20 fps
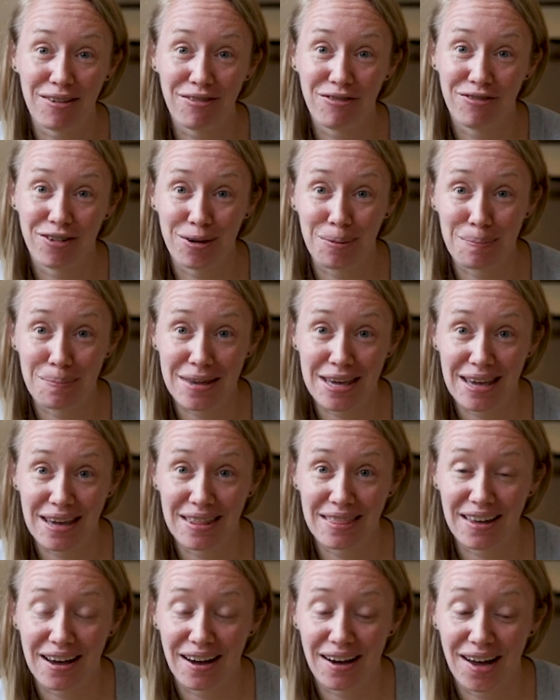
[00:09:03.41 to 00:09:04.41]
gift for
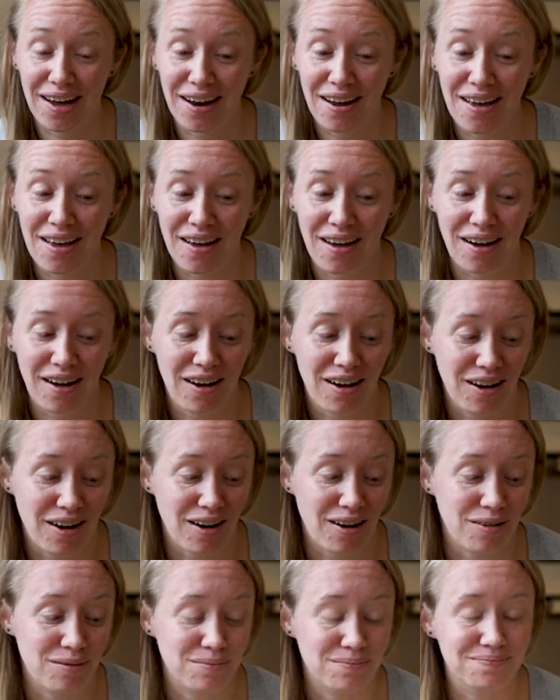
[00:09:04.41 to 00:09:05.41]
me that
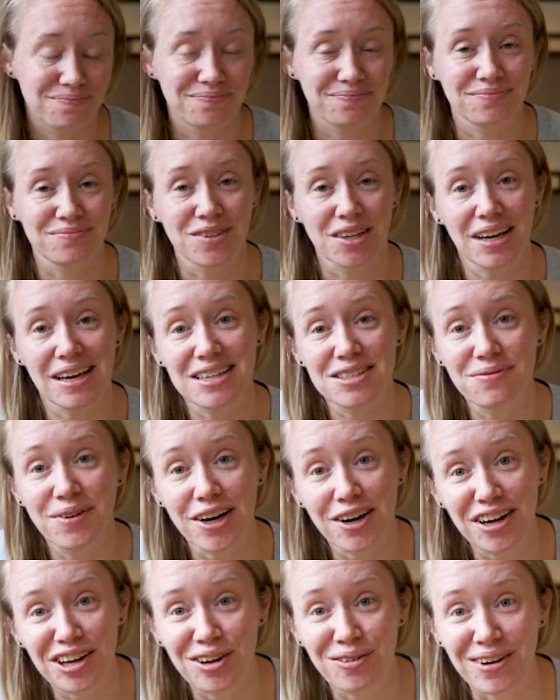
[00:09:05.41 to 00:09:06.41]
um, is
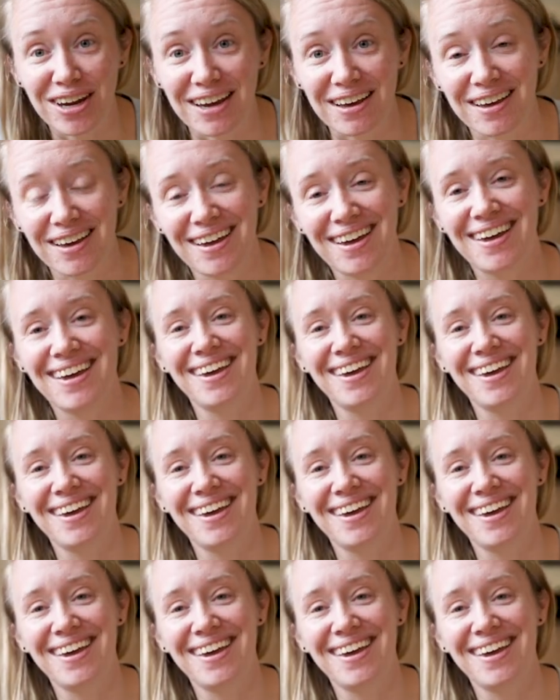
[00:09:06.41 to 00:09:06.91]
very unique.